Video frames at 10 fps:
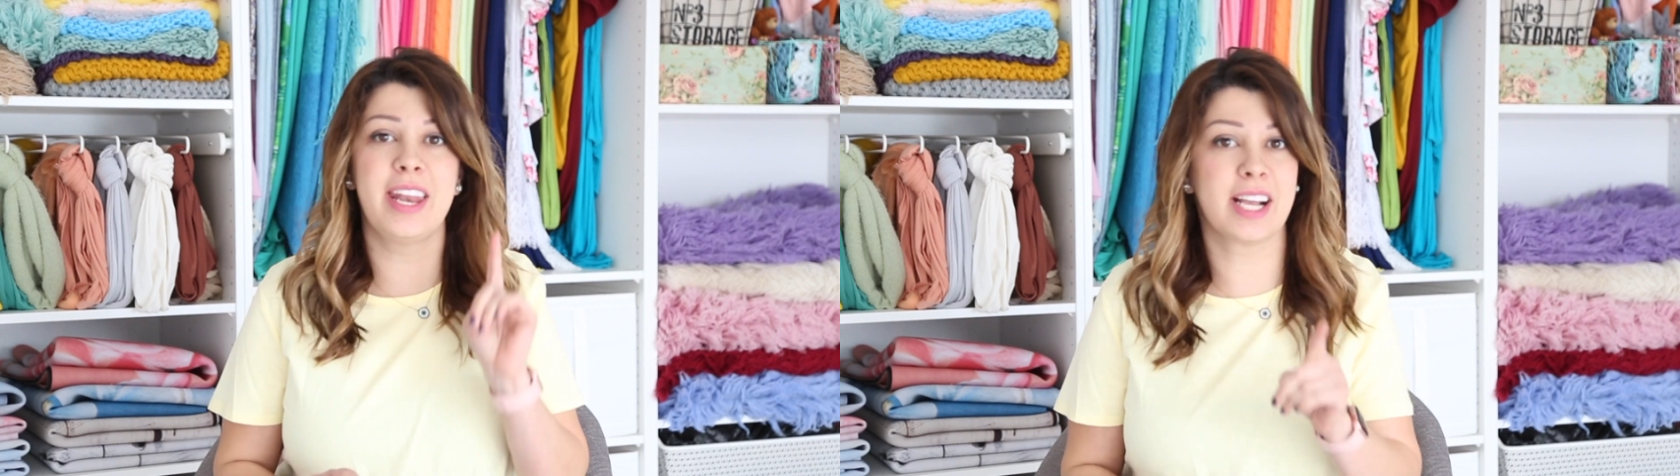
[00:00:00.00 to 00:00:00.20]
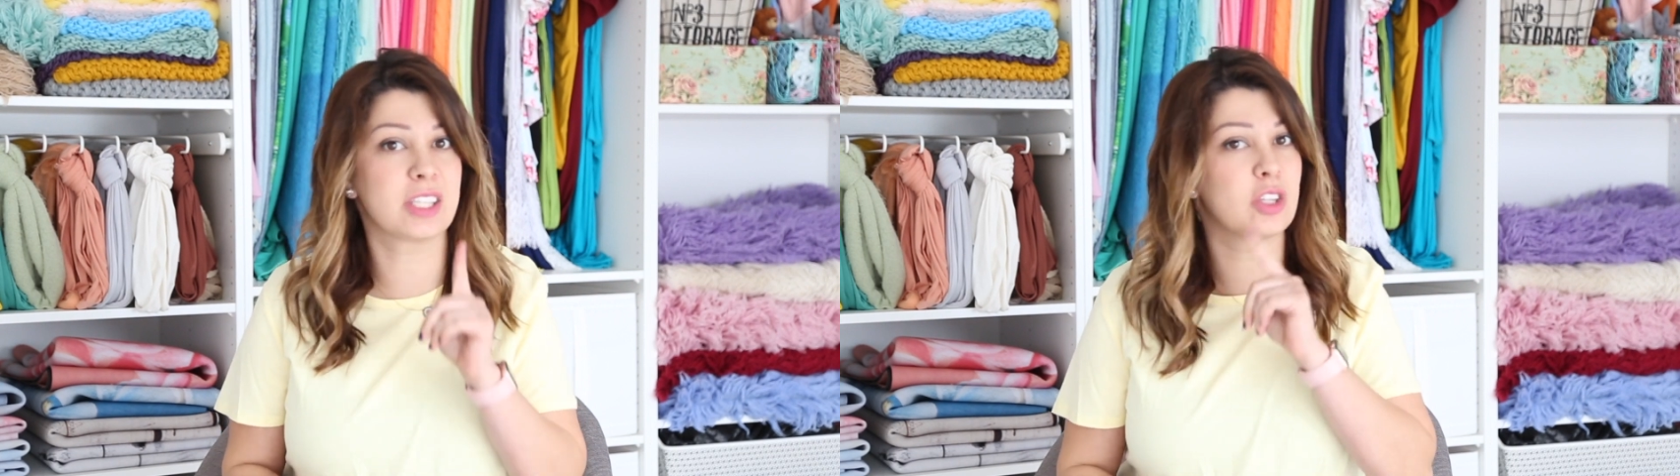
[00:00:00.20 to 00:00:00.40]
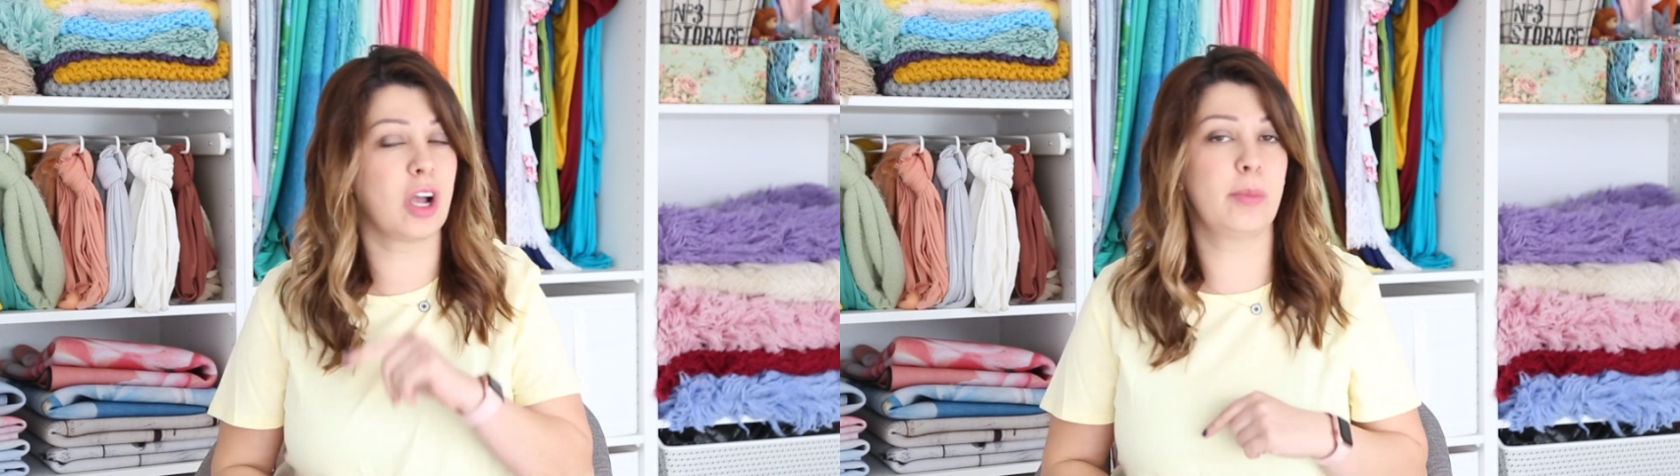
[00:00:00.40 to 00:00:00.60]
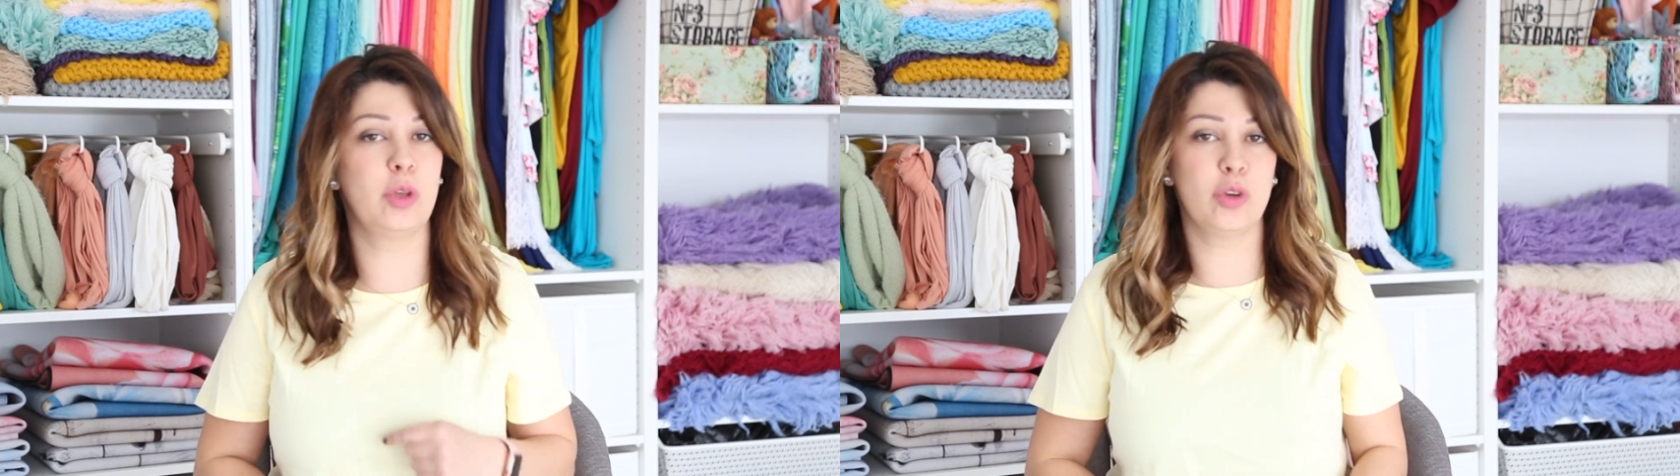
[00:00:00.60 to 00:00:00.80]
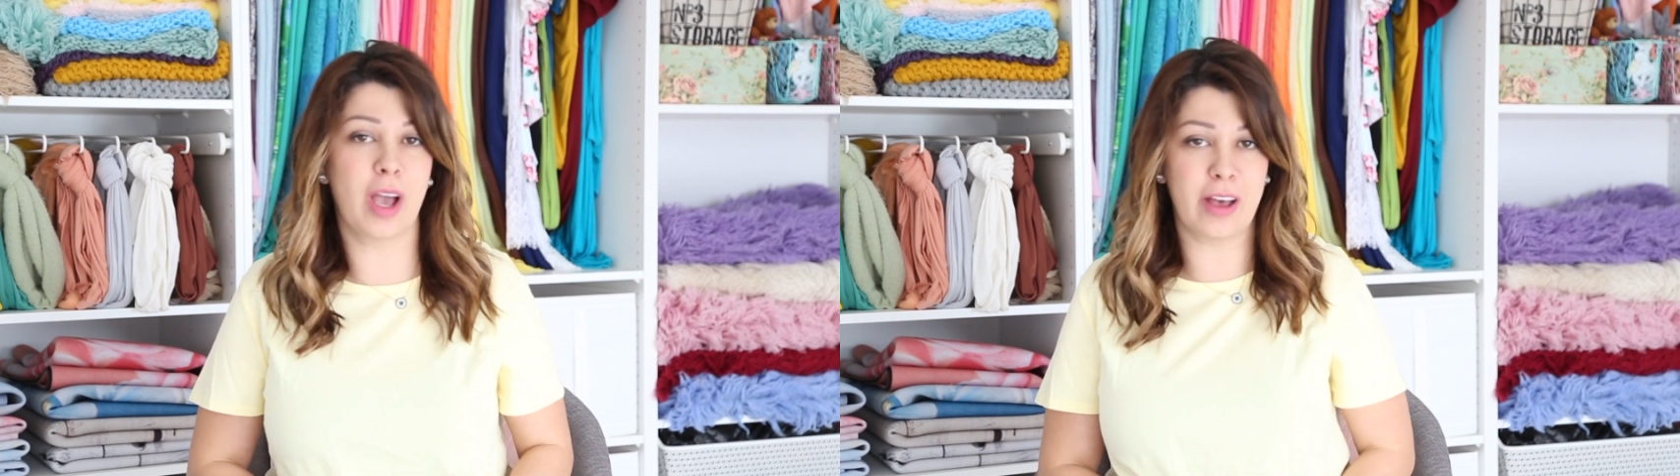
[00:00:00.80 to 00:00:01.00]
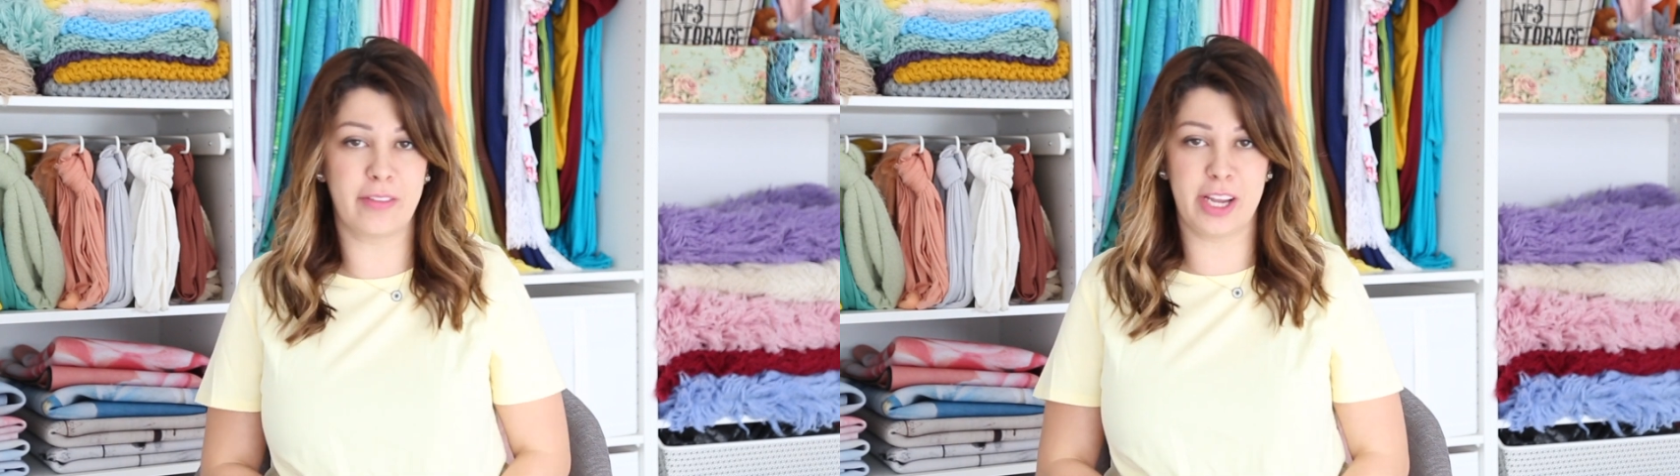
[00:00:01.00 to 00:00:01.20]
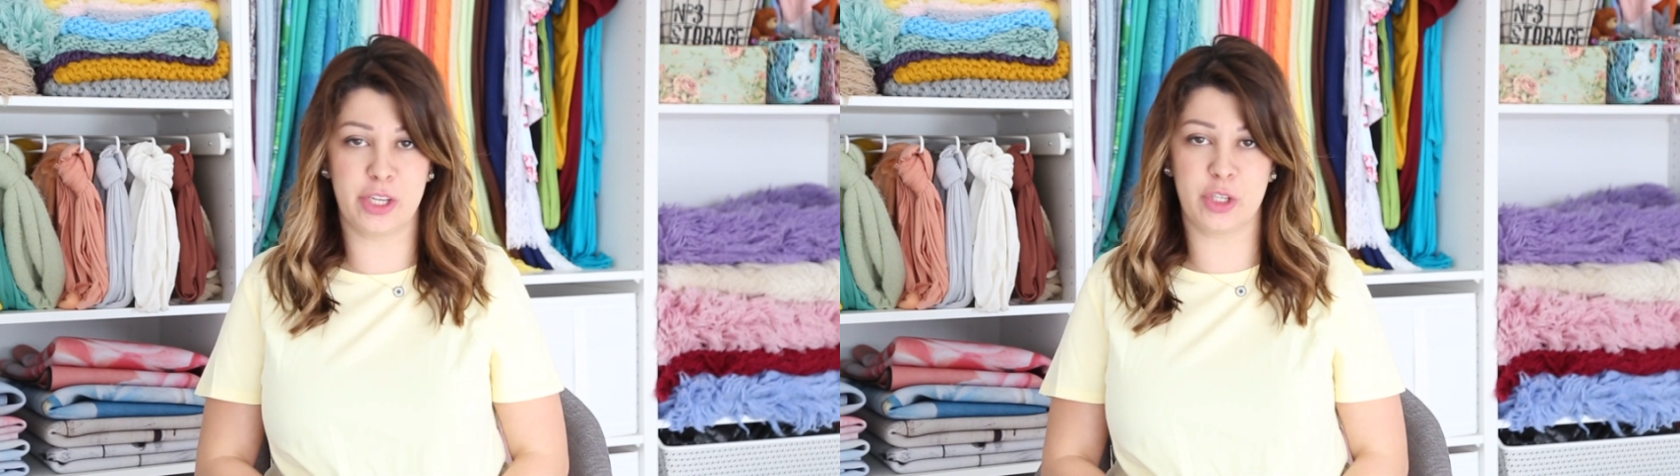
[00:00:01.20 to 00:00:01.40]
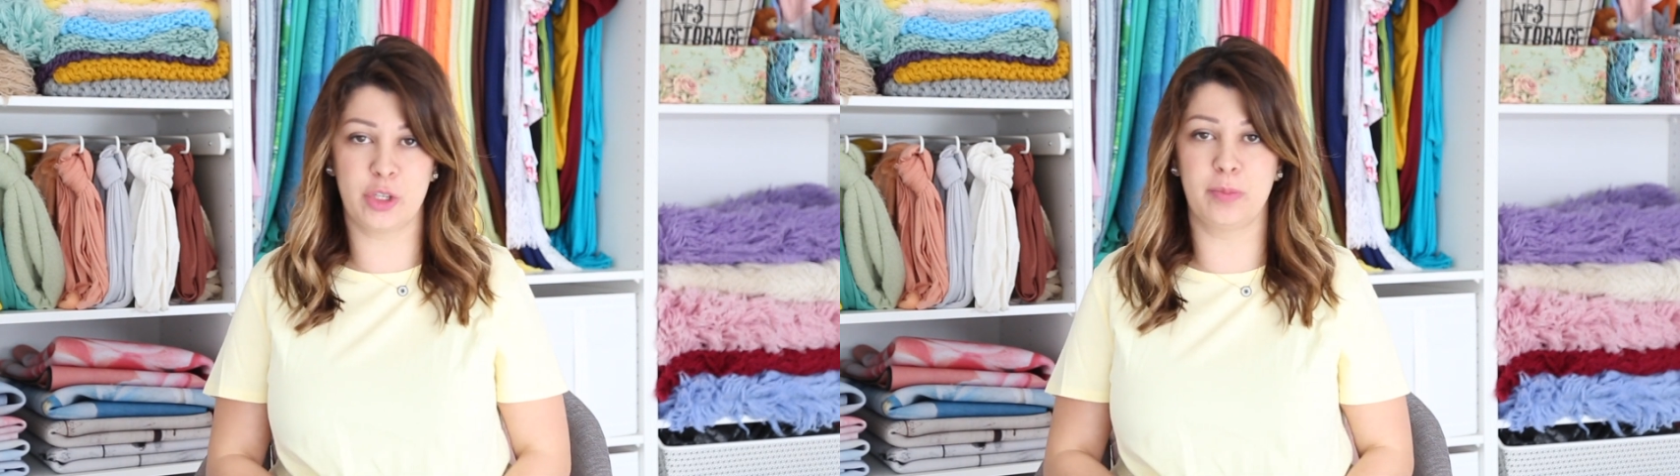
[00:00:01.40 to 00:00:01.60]
next time you have a
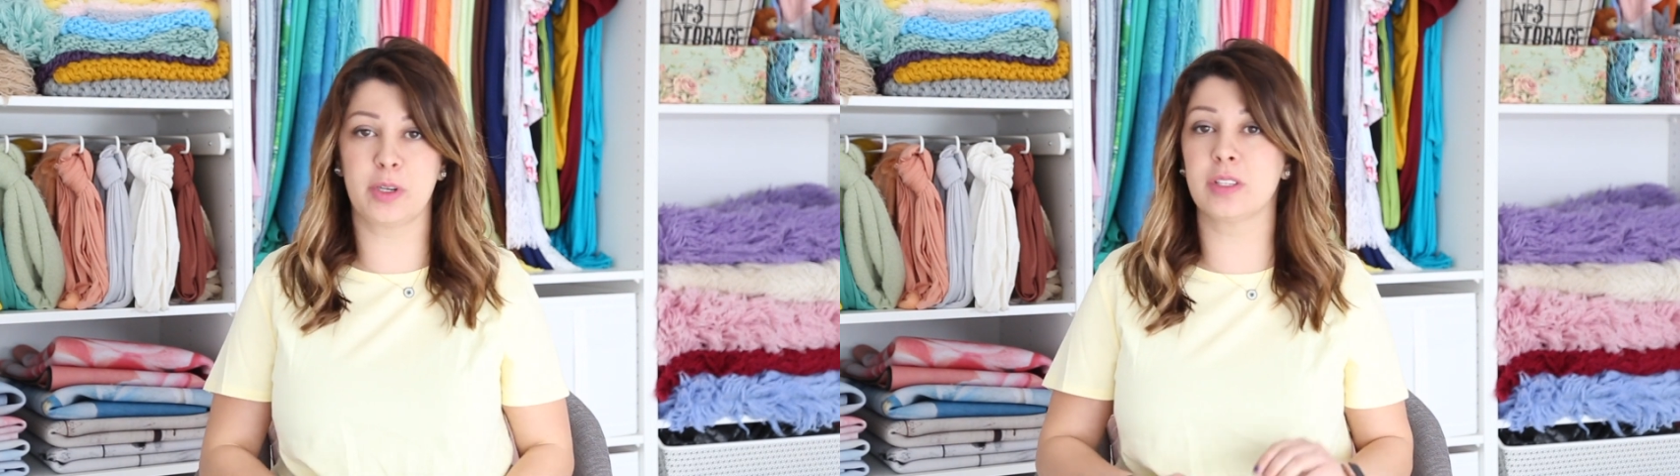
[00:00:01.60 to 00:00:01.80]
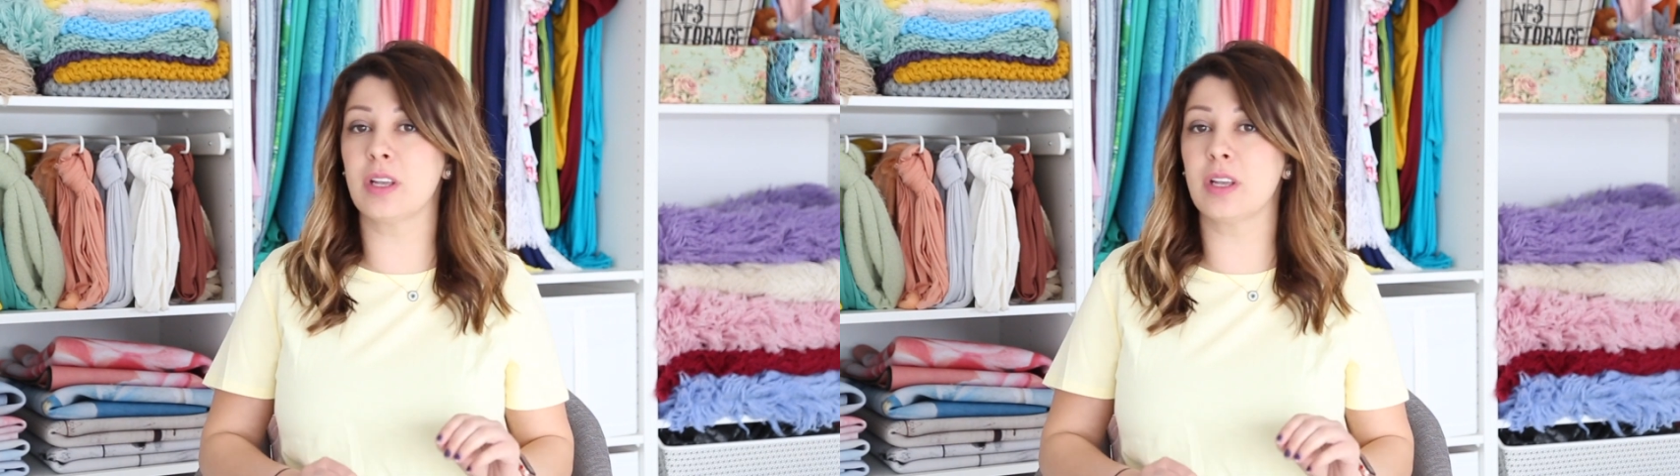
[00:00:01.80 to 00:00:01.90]
shoot, because